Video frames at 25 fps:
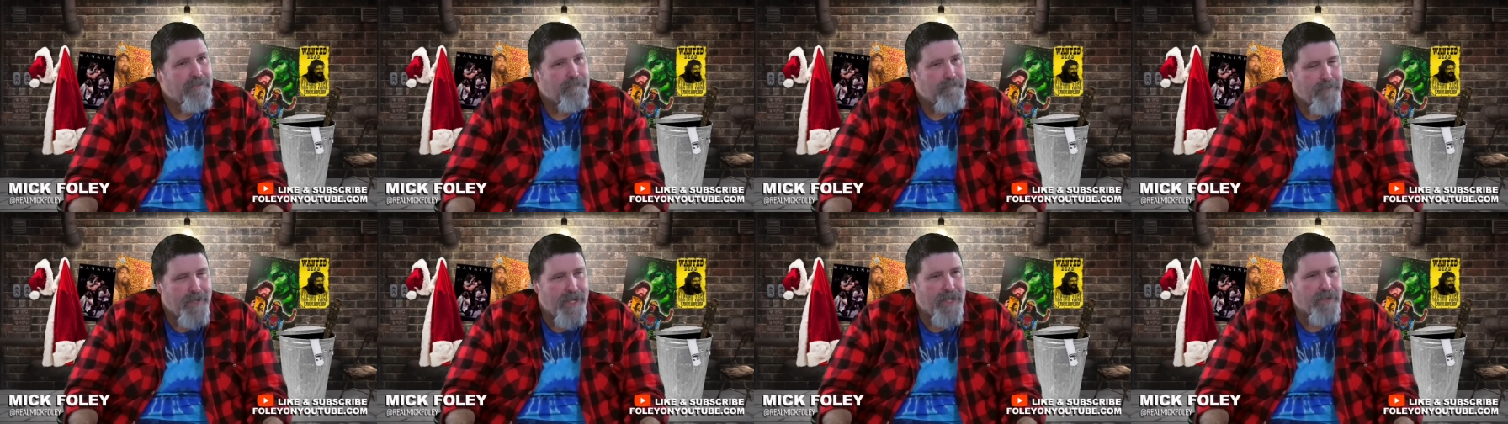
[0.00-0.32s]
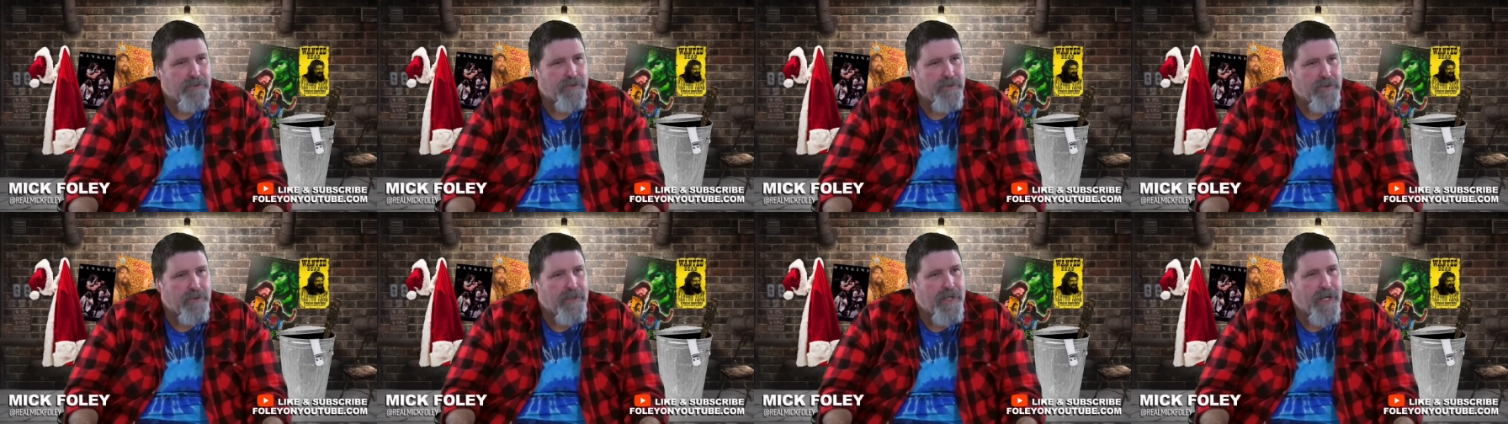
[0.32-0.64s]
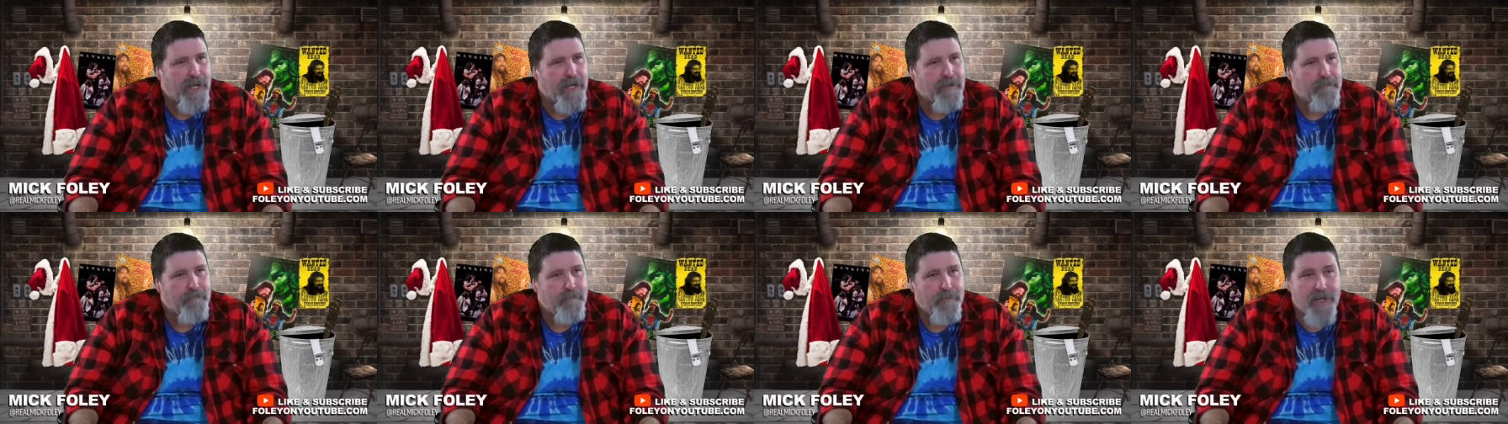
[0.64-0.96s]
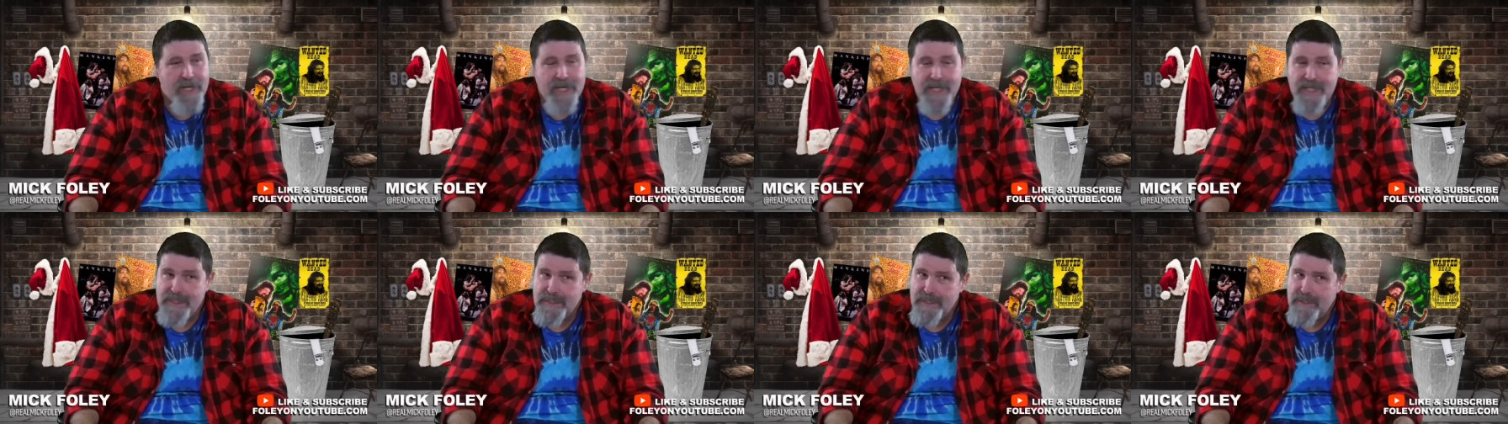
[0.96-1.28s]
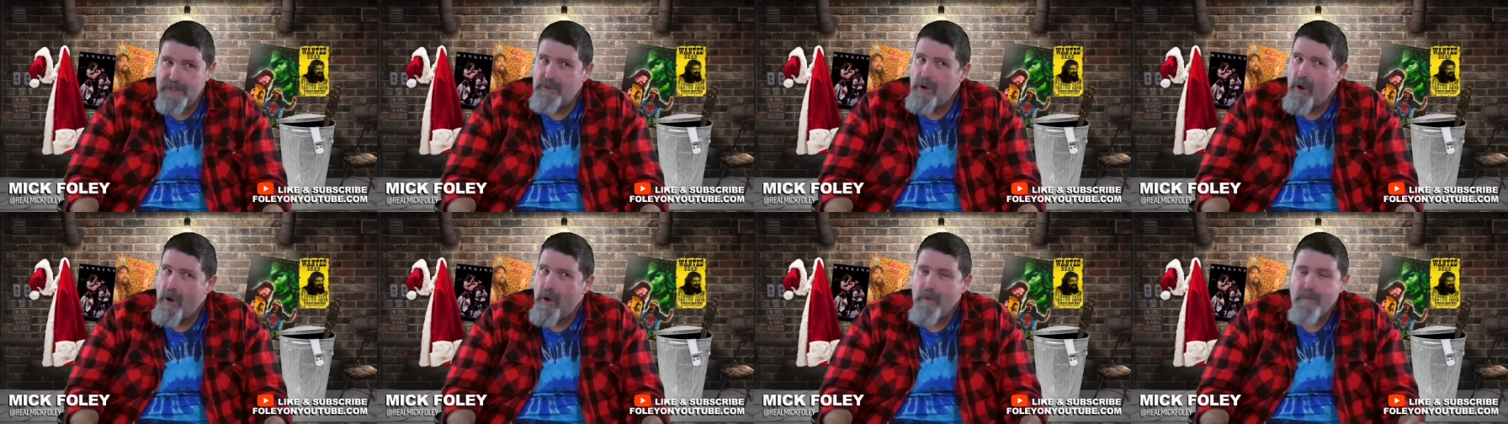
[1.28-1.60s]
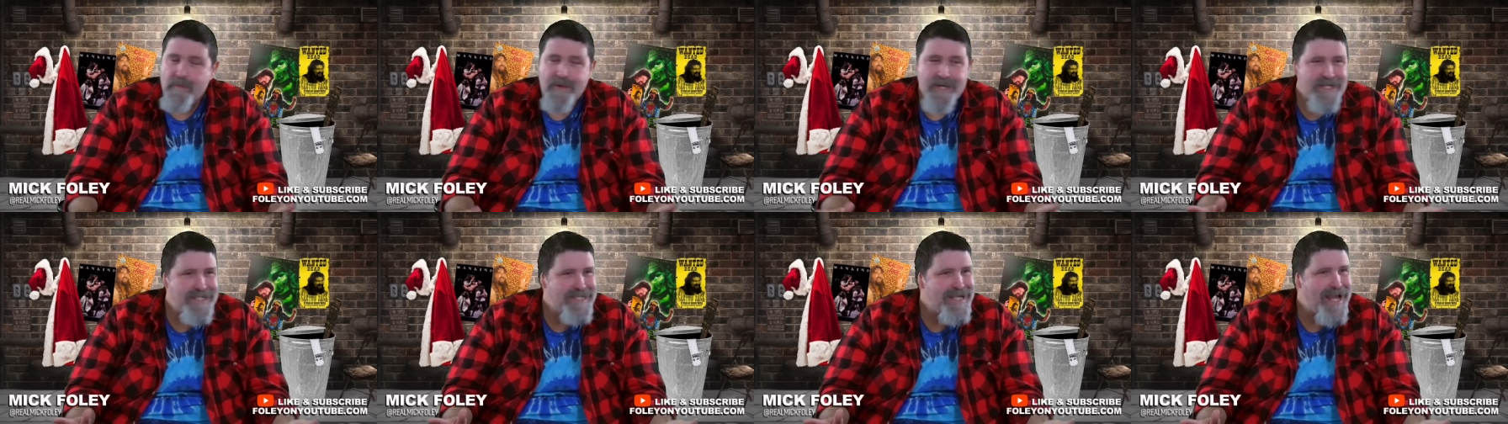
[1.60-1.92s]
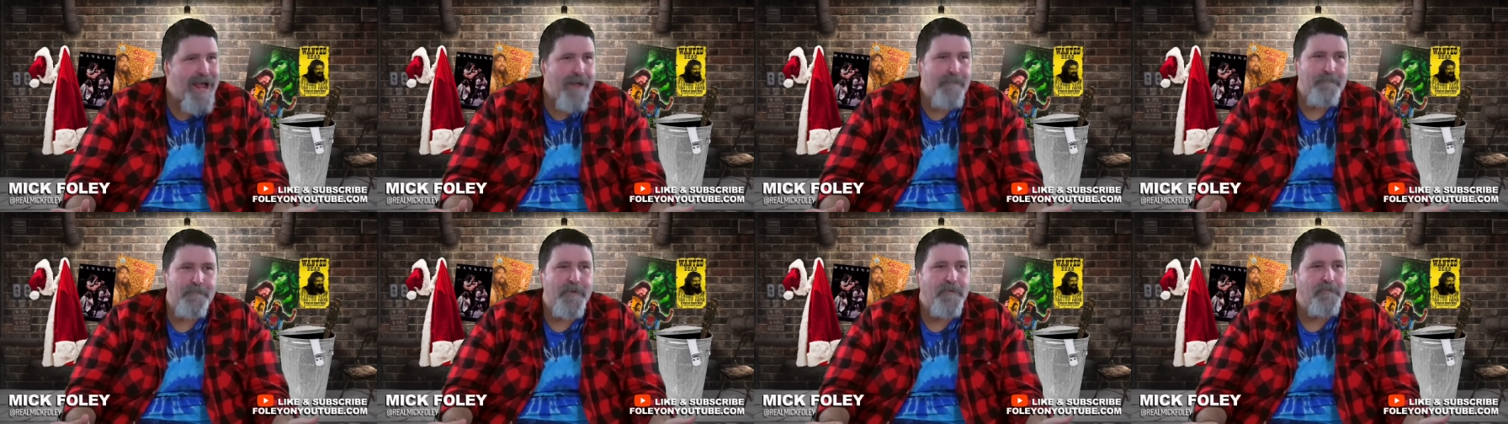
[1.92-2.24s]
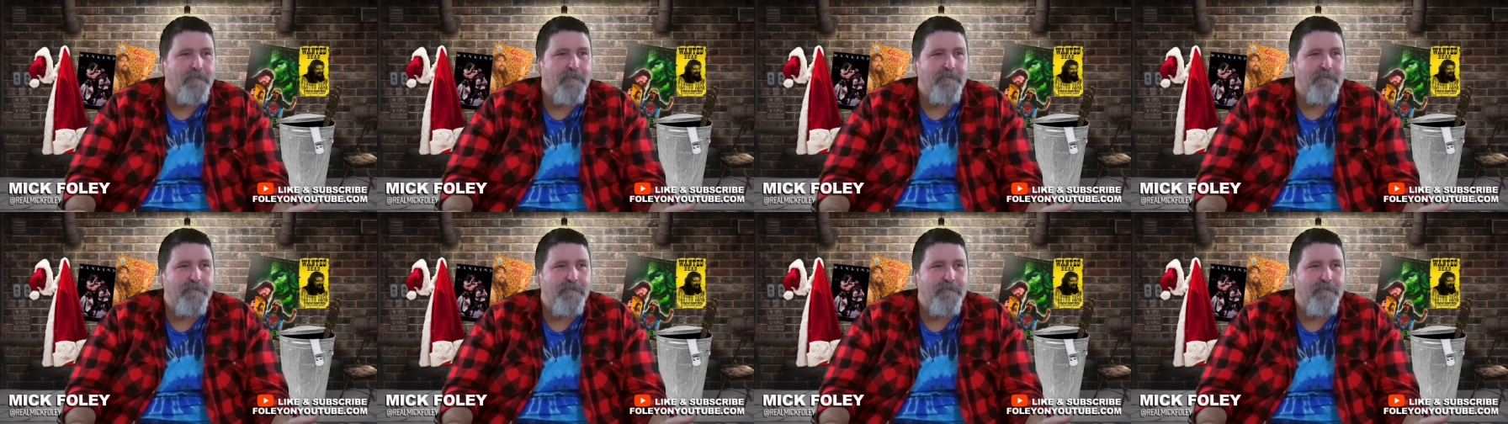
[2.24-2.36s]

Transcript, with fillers: Pal's okay. Yeah. But he's Darby's not been